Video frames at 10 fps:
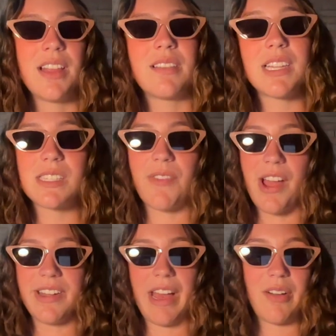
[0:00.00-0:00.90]
Let's
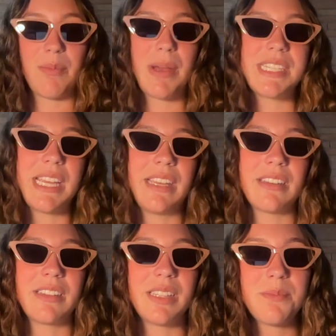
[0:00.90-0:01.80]
find out by taking
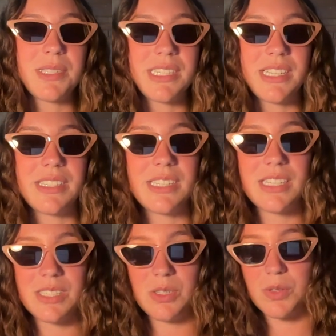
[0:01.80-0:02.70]
a glimpse into
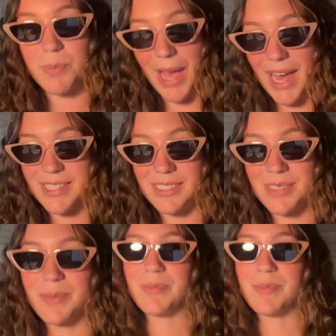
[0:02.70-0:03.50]
CSU's past.